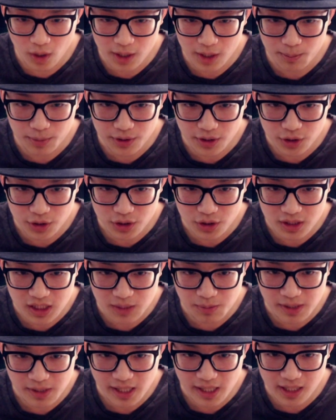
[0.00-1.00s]
to build on your
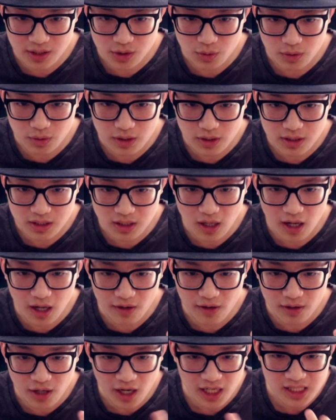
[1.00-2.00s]
DPS units,
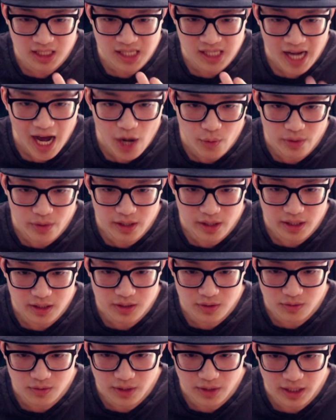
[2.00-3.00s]
not a
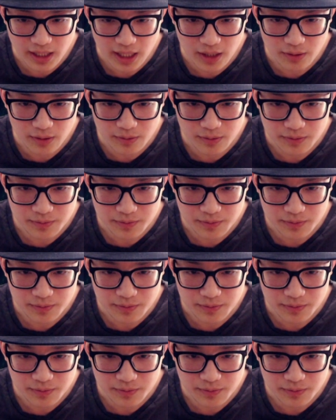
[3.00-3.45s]
Tyrannus right now.